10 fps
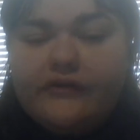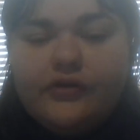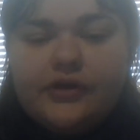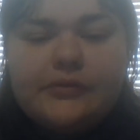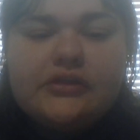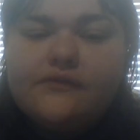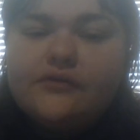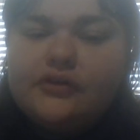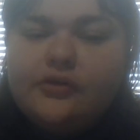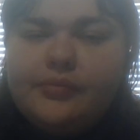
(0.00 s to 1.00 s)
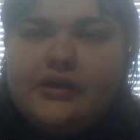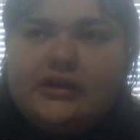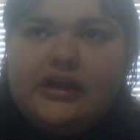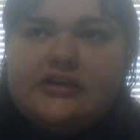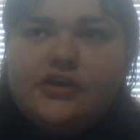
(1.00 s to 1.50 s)
I've only been there for a little bit
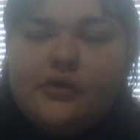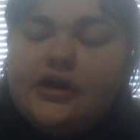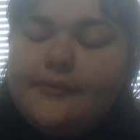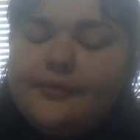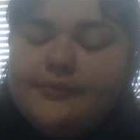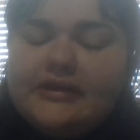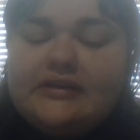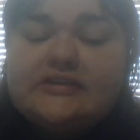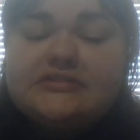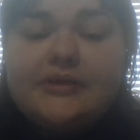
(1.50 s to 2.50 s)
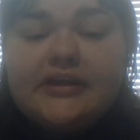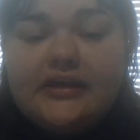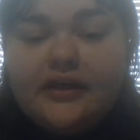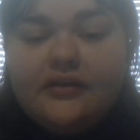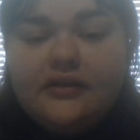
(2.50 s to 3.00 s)
and got to go a couple meetings, but
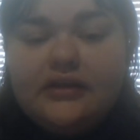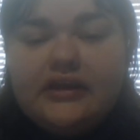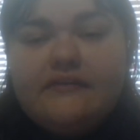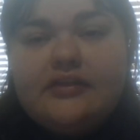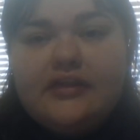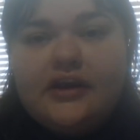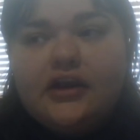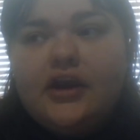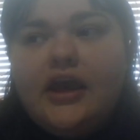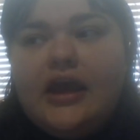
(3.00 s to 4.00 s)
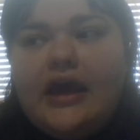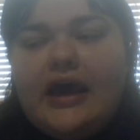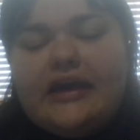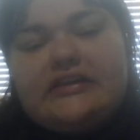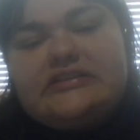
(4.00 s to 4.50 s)
e- even there,
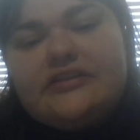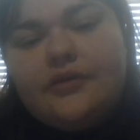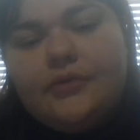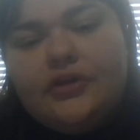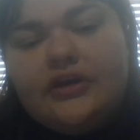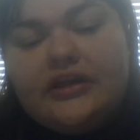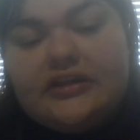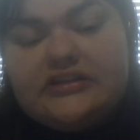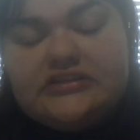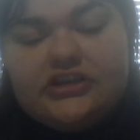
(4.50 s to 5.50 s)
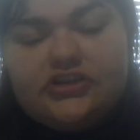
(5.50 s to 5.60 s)
I can see the community and these